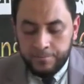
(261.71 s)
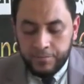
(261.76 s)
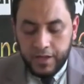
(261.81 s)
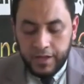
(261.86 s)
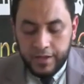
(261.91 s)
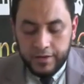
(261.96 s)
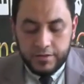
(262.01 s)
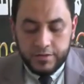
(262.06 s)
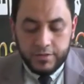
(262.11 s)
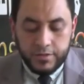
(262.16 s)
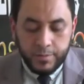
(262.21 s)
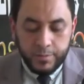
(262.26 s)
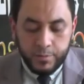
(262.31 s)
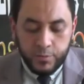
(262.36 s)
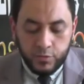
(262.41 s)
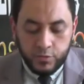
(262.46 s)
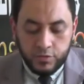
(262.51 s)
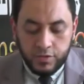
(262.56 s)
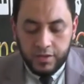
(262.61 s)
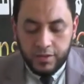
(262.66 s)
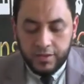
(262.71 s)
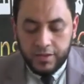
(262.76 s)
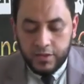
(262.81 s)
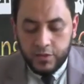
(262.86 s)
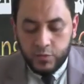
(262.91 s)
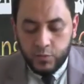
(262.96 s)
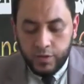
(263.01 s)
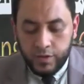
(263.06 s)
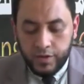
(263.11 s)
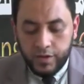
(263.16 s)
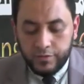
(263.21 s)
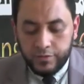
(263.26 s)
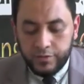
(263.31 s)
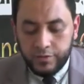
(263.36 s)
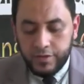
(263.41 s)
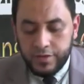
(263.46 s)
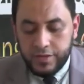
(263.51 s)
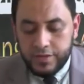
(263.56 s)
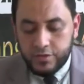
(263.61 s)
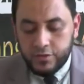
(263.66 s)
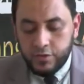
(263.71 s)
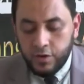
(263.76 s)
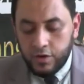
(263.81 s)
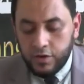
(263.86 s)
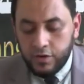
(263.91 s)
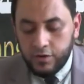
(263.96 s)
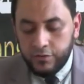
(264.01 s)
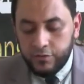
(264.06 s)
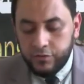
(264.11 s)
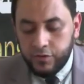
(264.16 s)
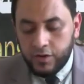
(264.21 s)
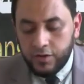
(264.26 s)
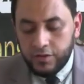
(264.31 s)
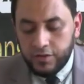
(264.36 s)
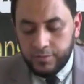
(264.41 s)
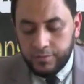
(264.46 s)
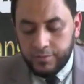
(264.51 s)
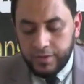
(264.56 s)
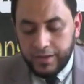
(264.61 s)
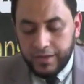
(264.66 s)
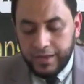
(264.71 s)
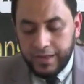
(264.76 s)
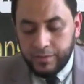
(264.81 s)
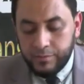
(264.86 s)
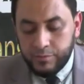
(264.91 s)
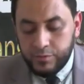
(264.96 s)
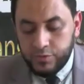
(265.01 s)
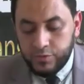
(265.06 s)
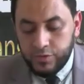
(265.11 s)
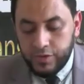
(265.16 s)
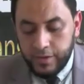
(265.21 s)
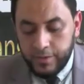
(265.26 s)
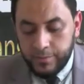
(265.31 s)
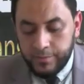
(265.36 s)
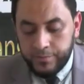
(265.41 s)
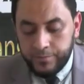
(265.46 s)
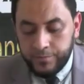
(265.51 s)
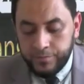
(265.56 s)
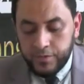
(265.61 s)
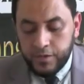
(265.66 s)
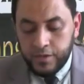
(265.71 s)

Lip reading: It is reported that whenever his daughter Fatima came to him,